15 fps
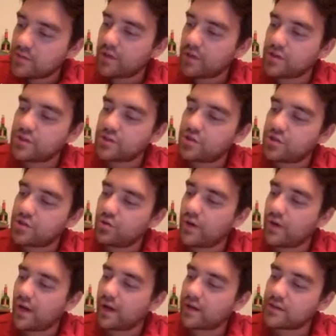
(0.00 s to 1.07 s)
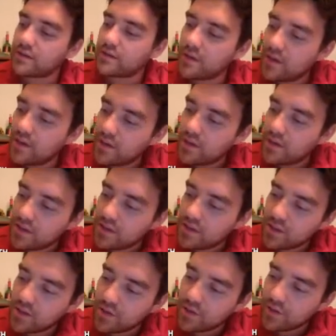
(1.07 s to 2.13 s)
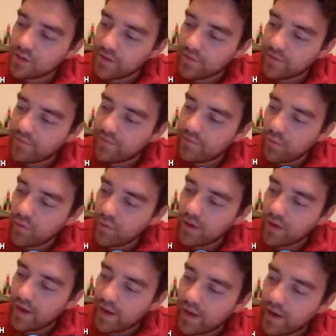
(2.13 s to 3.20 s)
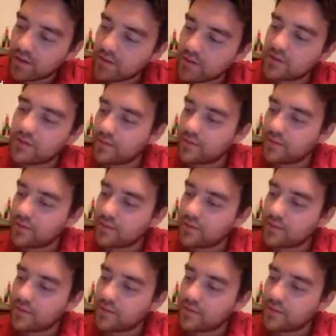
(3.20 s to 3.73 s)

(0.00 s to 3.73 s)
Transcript: plus 2x is going to be 4x,